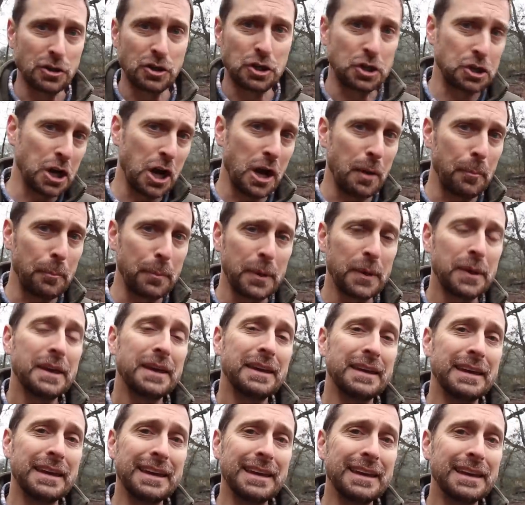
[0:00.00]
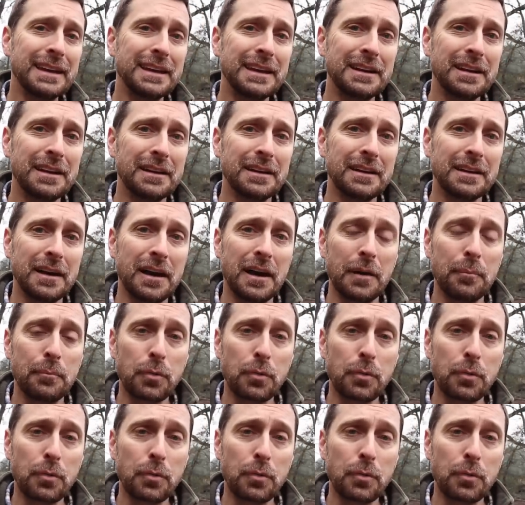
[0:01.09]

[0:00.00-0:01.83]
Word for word: jump in uh,